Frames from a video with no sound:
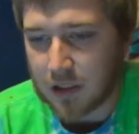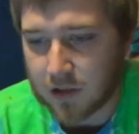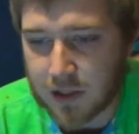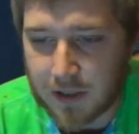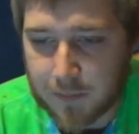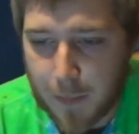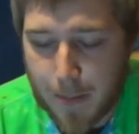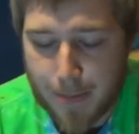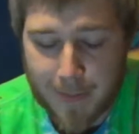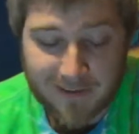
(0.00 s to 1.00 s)
Okay.
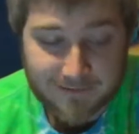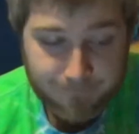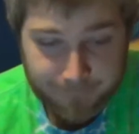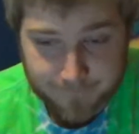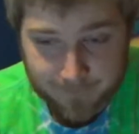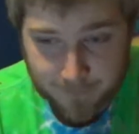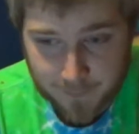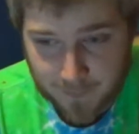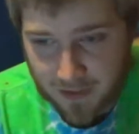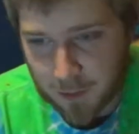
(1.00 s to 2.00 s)

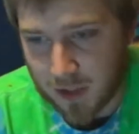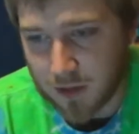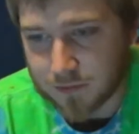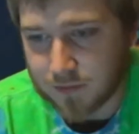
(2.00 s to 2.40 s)
Here we go.